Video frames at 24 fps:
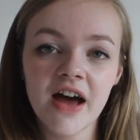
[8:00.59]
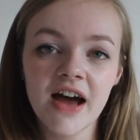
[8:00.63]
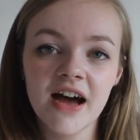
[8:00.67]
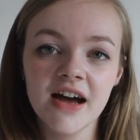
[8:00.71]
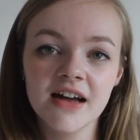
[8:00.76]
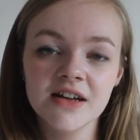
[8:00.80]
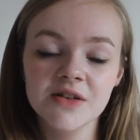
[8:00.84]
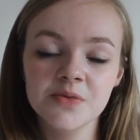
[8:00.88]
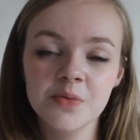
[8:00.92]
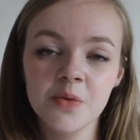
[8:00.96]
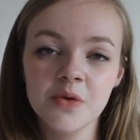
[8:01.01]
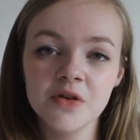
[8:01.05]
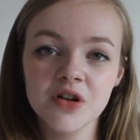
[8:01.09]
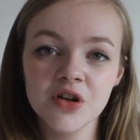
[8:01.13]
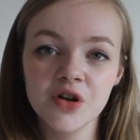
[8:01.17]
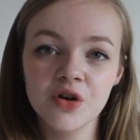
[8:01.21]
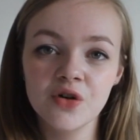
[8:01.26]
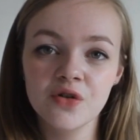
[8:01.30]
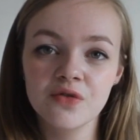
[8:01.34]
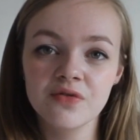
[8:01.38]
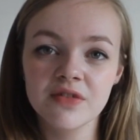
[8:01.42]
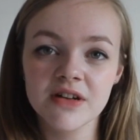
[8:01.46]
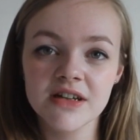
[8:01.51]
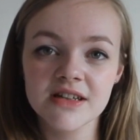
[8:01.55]
and what are
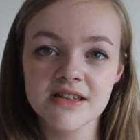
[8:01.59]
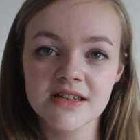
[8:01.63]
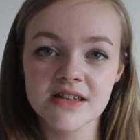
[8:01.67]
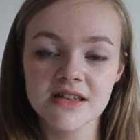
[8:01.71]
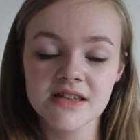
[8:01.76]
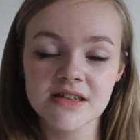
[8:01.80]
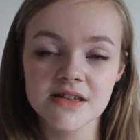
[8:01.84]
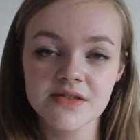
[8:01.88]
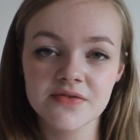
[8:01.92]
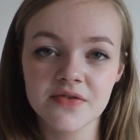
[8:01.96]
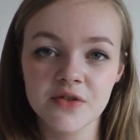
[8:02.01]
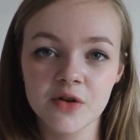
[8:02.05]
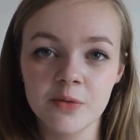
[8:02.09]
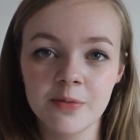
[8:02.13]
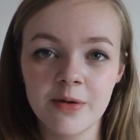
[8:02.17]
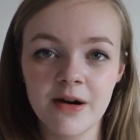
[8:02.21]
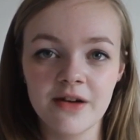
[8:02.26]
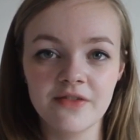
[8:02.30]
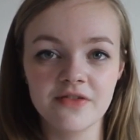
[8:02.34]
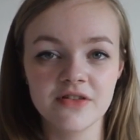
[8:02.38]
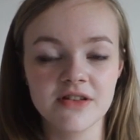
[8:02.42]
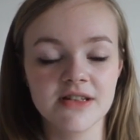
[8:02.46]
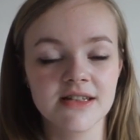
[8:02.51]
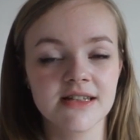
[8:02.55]
your reasons for your
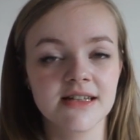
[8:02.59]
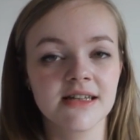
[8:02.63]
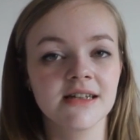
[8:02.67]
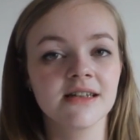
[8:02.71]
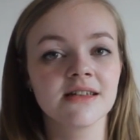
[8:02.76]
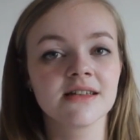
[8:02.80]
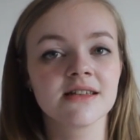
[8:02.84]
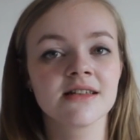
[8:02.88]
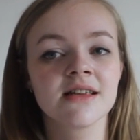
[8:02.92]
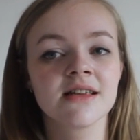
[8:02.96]
preferences?